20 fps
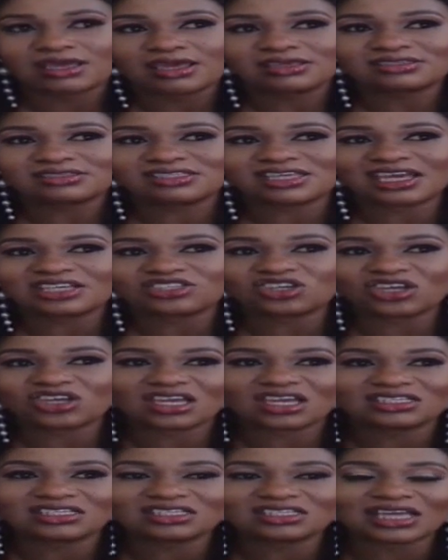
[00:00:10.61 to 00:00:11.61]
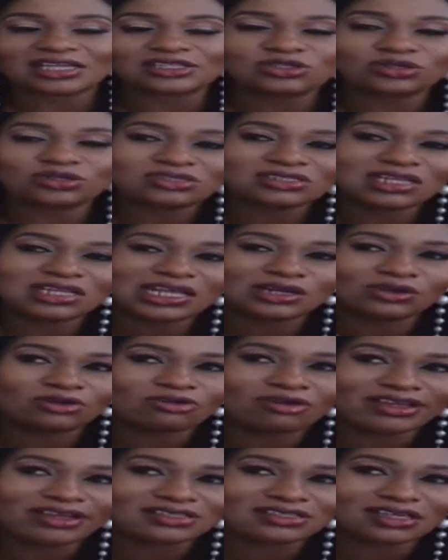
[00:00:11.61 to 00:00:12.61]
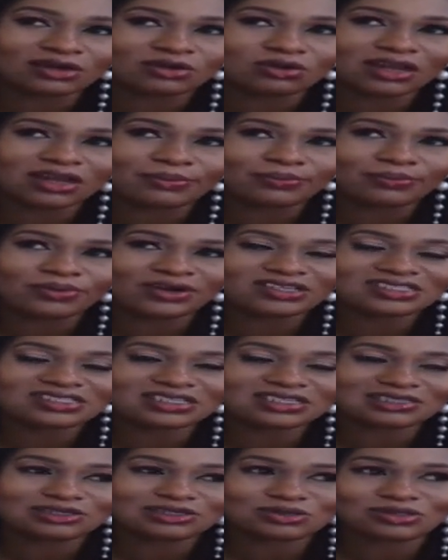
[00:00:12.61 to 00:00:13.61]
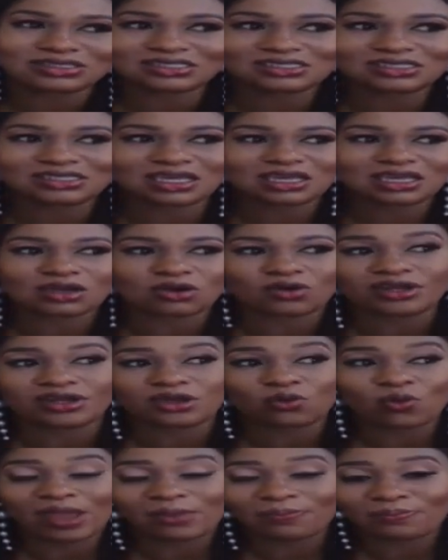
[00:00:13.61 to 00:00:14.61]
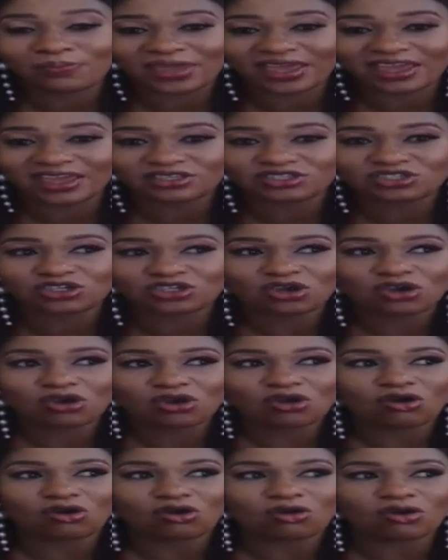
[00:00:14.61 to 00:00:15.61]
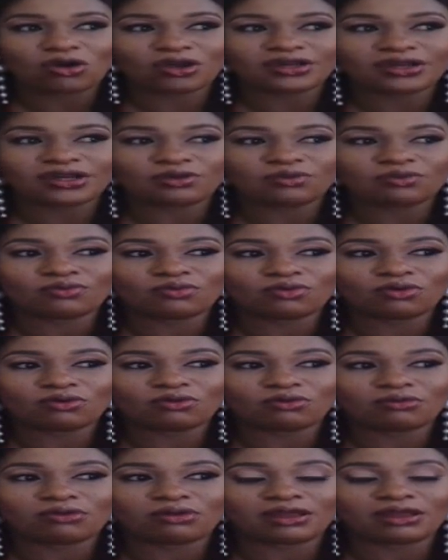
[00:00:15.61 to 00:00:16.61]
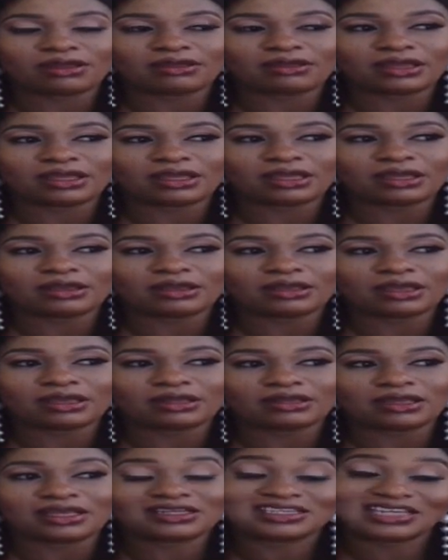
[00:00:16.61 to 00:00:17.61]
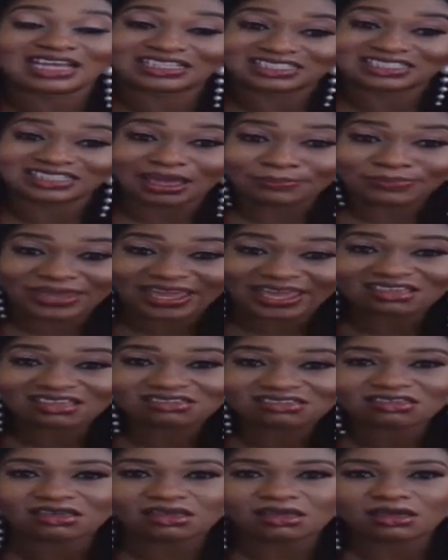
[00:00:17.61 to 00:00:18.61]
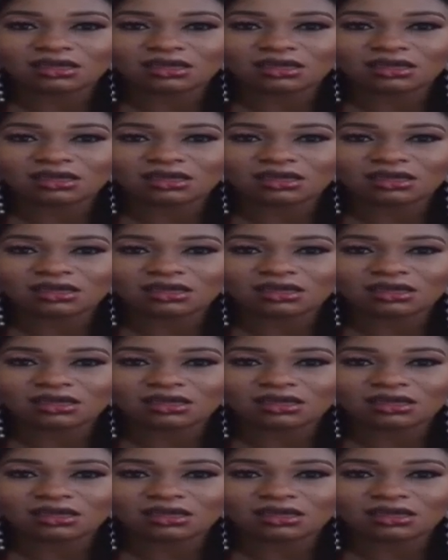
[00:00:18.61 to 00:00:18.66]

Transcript: Search engines are those little rectangular boxes you see on a web page or on a, a, a, a, a database,